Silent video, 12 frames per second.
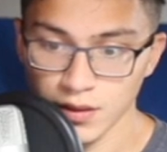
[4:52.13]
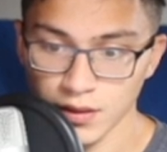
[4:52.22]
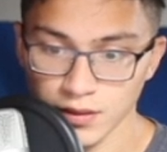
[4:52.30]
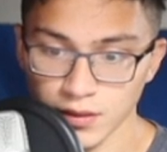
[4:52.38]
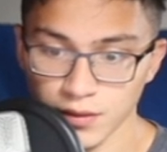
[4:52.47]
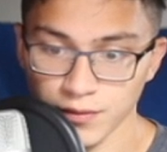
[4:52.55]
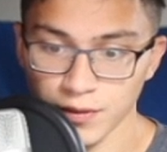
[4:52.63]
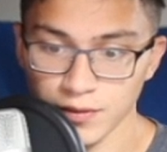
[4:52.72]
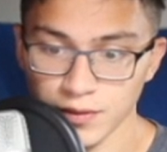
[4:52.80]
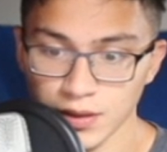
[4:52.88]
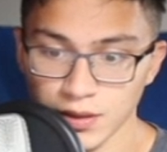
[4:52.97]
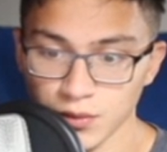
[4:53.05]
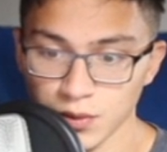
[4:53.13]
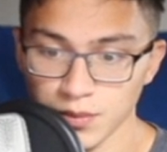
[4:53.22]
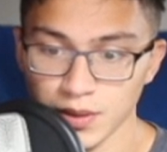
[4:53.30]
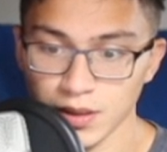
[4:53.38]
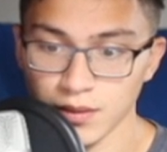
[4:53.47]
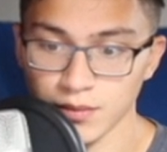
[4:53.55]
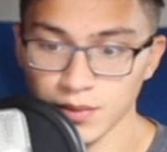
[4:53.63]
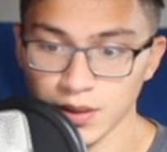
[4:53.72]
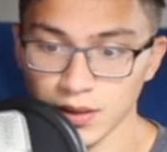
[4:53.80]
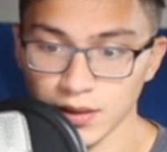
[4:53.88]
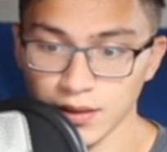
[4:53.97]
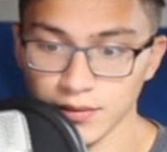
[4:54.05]
so 15 will become
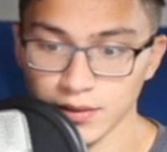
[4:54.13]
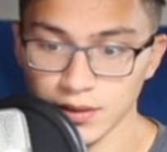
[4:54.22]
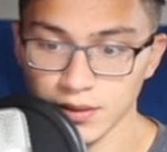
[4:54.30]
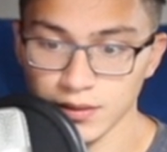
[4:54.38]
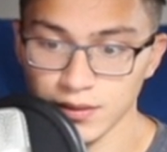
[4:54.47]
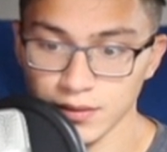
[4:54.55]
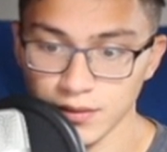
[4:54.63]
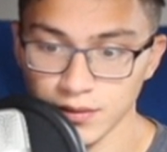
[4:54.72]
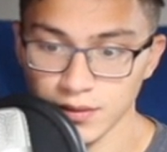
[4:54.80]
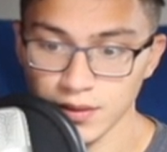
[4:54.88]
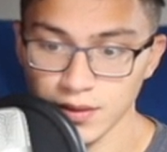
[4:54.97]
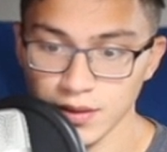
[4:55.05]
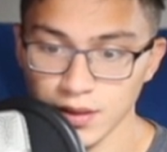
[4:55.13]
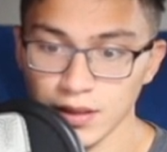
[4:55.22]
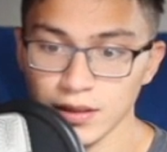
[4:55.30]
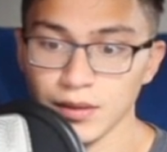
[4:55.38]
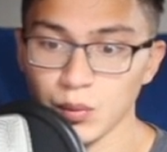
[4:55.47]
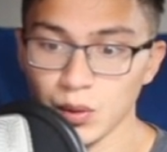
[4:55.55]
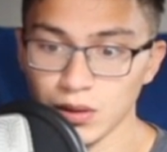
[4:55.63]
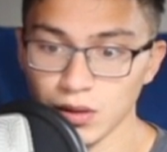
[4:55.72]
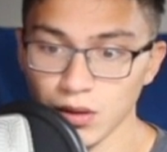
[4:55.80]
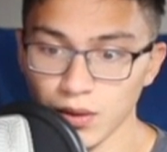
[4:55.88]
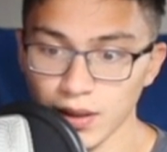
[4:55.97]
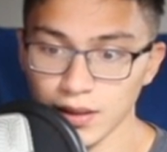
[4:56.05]
11. And then we'll
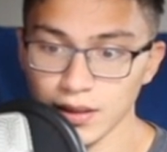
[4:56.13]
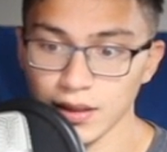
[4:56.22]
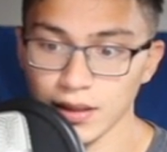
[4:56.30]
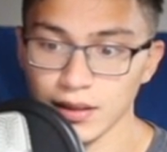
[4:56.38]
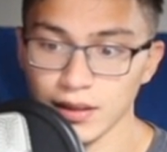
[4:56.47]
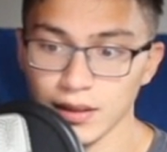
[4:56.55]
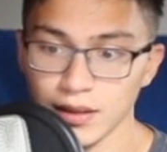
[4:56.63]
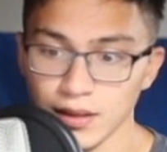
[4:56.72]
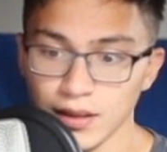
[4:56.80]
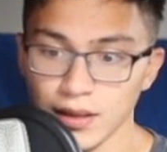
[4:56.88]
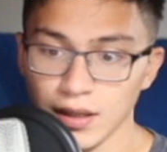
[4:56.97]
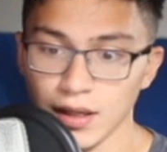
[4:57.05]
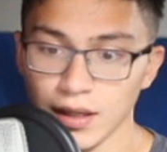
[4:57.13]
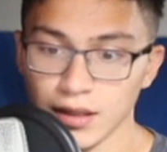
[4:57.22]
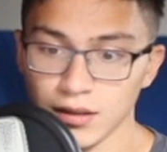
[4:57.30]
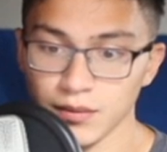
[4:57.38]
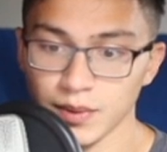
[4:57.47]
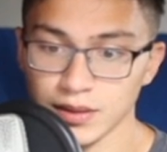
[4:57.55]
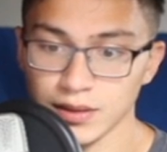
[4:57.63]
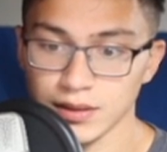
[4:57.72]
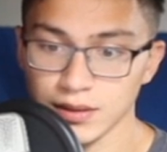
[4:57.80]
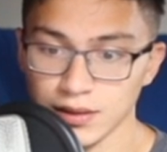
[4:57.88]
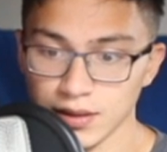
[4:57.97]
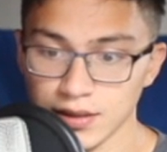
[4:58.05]
go ahead and increment
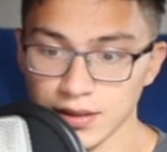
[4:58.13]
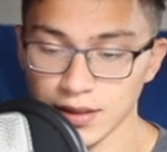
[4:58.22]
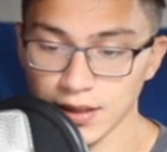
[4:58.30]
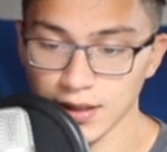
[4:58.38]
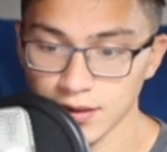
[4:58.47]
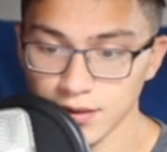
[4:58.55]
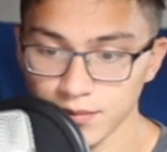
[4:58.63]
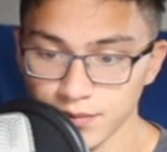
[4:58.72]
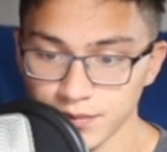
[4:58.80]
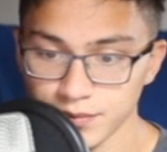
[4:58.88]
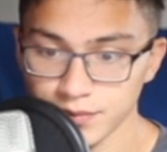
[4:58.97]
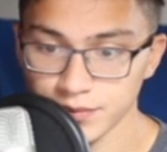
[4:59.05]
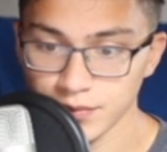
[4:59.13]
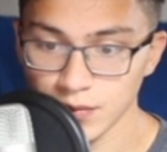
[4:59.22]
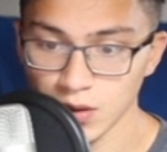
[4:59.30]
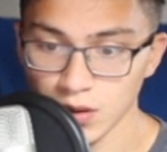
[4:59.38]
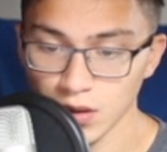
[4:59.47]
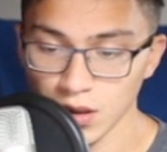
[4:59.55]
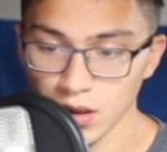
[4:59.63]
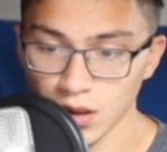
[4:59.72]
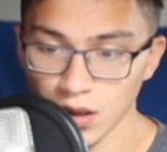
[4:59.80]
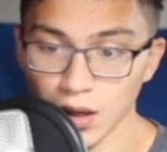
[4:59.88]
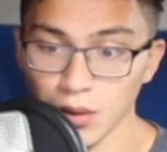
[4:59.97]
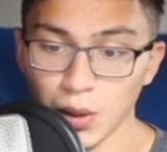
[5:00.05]
this again
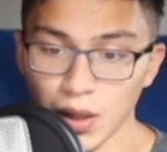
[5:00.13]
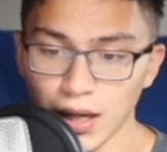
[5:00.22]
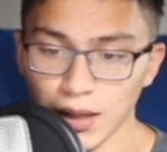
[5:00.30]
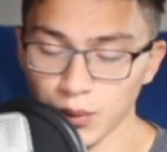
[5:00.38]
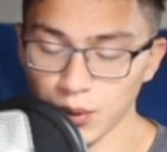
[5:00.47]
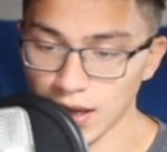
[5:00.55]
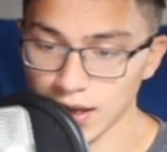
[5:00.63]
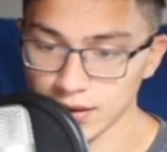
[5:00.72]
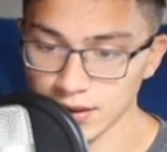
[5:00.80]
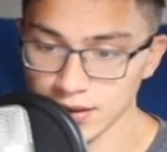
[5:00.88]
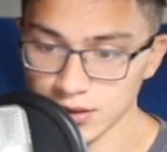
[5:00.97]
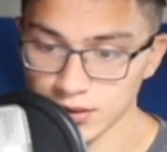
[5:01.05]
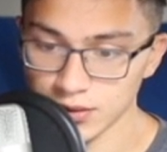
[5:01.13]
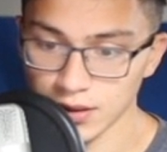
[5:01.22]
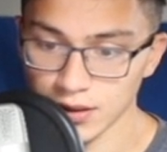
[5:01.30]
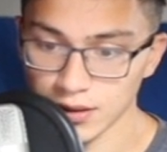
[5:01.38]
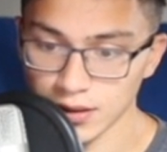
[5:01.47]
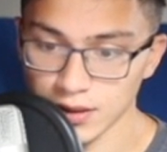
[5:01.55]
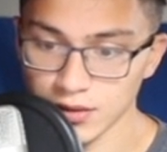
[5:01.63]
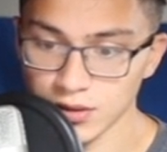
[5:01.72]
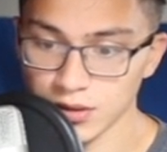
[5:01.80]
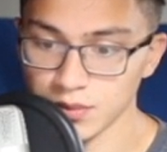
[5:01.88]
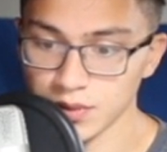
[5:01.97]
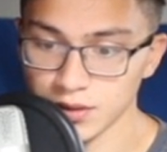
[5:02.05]
well, I will add these two together again, so it'll be